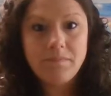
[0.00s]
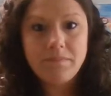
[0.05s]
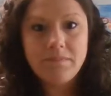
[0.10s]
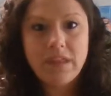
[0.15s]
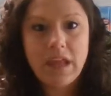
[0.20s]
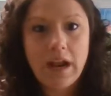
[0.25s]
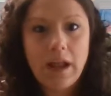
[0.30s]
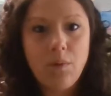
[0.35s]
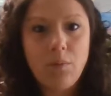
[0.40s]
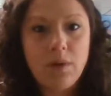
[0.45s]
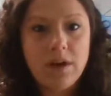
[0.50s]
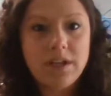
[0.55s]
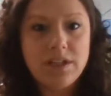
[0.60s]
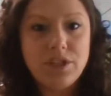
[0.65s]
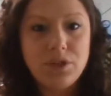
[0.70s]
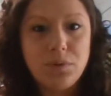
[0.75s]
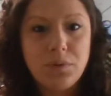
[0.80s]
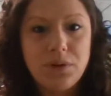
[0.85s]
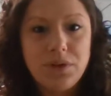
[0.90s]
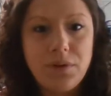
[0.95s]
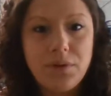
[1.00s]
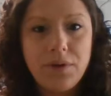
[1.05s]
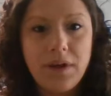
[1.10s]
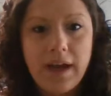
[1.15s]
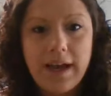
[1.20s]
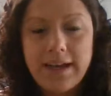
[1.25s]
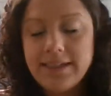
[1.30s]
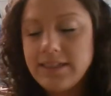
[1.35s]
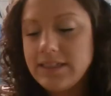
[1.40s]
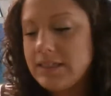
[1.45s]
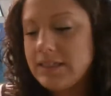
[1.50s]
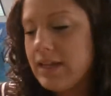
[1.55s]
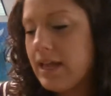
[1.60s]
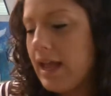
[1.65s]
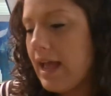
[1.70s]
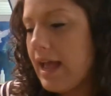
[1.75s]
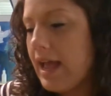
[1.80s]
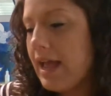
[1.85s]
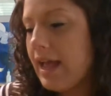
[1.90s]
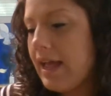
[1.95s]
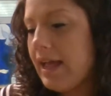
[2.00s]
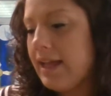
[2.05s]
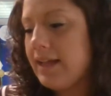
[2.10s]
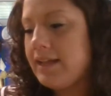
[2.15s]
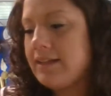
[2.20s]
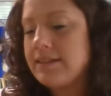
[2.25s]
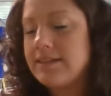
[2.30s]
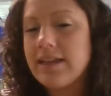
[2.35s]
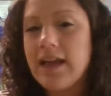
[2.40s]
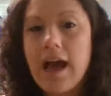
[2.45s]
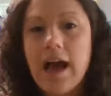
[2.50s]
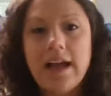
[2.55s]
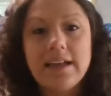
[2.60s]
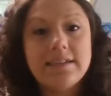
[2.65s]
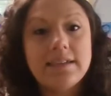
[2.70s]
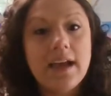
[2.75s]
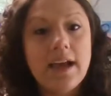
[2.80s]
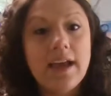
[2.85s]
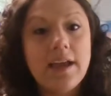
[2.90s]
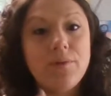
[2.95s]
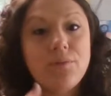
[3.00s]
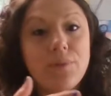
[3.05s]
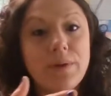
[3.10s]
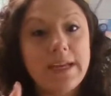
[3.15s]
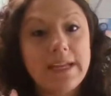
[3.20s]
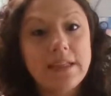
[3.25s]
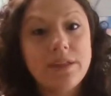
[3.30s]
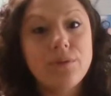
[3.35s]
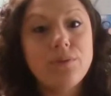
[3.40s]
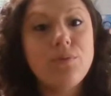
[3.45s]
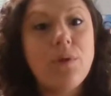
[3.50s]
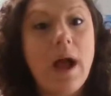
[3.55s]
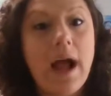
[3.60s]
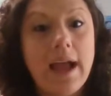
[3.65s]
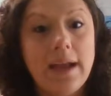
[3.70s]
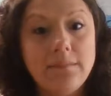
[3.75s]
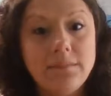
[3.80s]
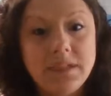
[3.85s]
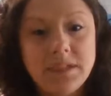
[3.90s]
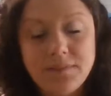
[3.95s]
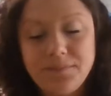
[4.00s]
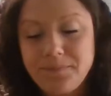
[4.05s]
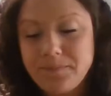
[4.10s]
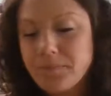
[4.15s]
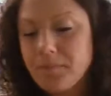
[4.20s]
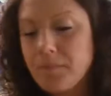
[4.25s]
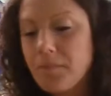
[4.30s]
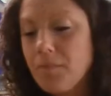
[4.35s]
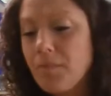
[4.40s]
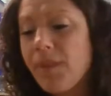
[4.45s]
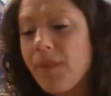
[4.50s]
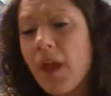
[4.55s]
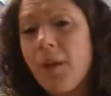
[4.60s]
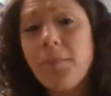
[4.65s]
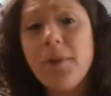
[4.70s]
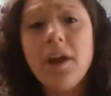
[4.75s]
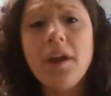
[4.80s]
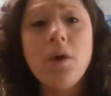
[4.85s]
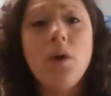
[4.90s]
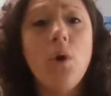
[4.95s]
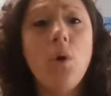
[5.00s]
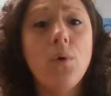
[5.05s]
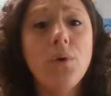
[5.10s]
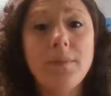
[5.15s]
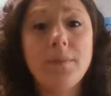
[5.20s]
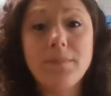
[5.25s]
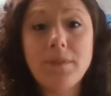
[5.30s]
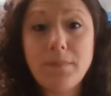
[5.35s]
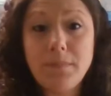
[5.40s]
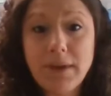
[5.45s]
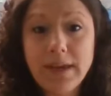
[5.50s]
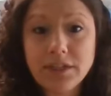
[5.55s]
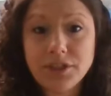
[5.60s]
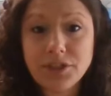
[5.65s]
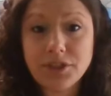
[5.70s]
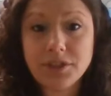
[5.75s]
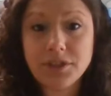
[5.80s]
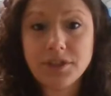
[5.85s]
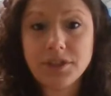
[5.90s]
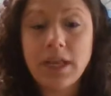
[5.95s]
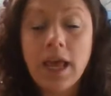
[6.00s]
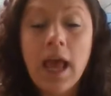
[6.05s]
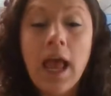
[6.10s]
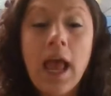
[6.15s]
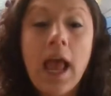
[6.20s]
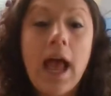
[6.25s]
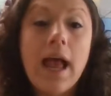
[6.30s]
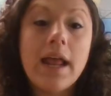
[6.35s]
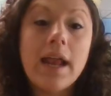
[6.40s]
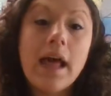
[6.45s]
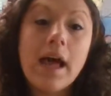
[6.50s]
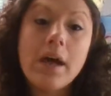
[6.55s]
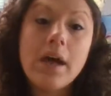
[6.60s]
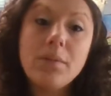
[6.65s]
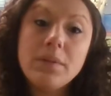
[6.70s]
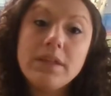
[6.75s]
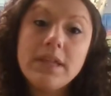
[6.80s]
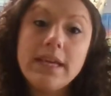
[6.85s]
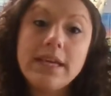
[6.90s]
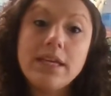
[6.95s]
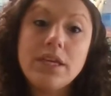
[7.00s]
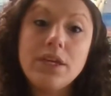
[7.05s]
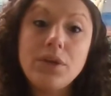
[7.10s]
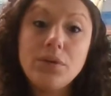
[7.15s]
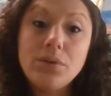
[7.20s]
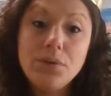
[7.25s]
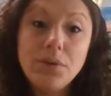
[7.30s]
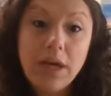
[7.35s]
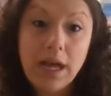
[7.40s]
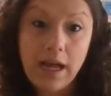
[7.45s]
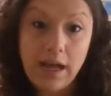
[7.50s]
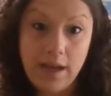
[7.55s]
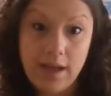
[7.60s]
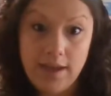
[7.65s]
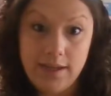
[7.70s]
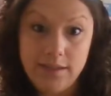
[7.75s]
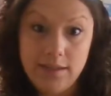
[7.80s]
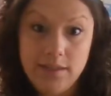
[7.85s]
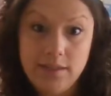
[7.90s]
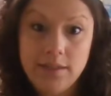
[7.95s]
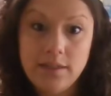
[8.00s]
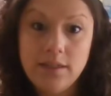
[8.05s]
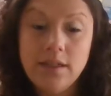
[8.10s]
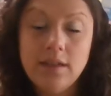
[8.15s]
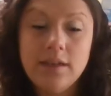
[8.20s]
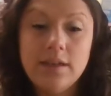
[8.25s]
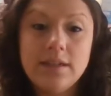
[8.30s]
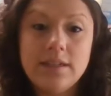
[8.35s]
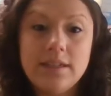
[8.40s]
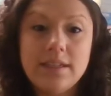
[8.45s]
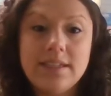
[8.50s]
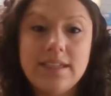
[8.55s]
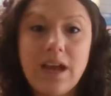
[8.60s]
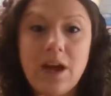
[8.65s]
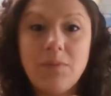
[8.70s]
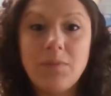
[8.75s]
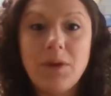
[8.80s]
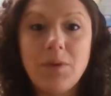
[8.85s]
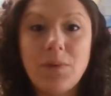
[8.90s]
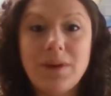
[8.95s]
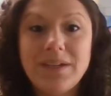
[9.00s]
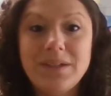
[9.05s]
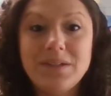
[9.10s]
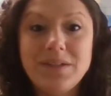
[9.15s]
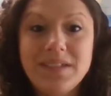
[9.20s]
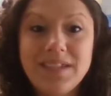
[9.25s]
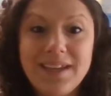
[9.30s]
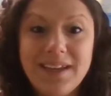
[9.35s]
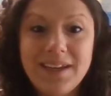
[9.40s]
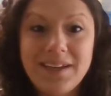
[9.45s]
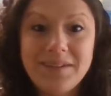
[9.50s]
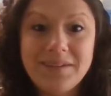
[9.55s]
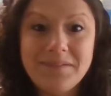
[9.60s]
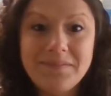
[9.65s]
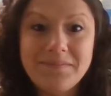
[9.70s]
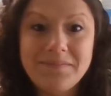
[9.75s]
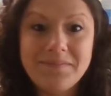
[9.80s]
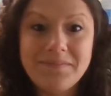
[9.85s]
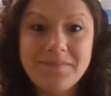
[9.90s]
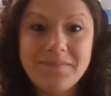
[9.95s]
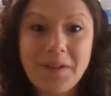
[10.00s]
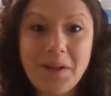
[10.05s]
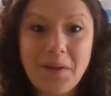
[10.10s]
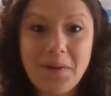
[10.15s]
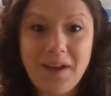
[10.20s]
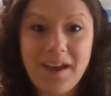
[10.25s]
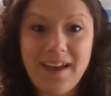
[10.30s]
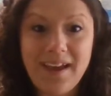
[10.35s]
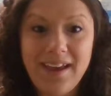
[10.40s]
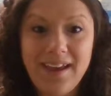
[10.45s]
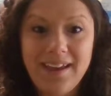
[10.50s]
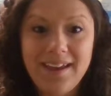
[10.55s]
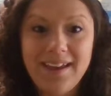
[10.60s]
that I want to do with you guys. And as I read the rhymes, I'm going to hold up the pictures and I would like you guys to tell me what you see. Okay?